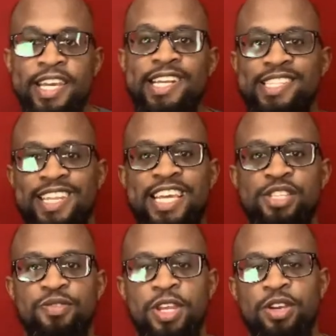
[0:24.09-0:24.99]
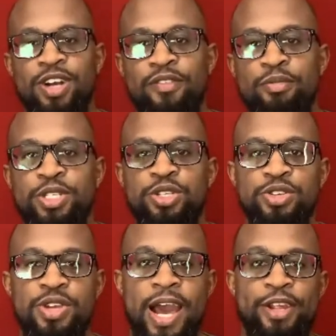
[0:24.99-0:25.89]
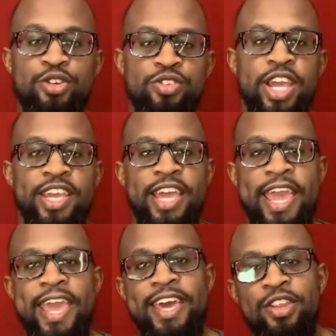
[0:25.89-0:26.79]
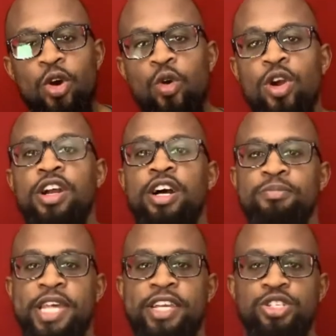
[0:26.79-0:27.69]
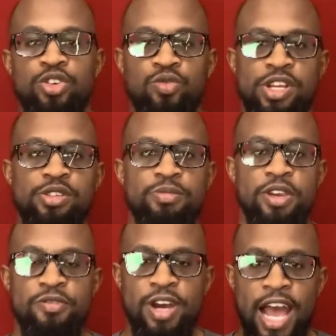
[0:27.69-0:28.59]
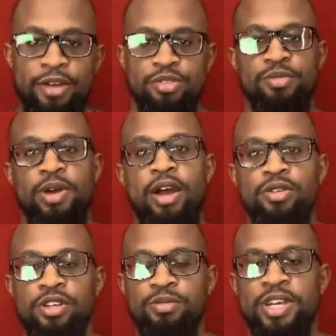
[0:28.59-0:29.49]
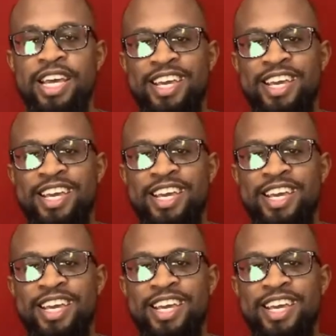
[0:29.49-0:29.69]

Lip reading: In today's video, I'm going to be showing you how to create and or update your resume for optimal outcome.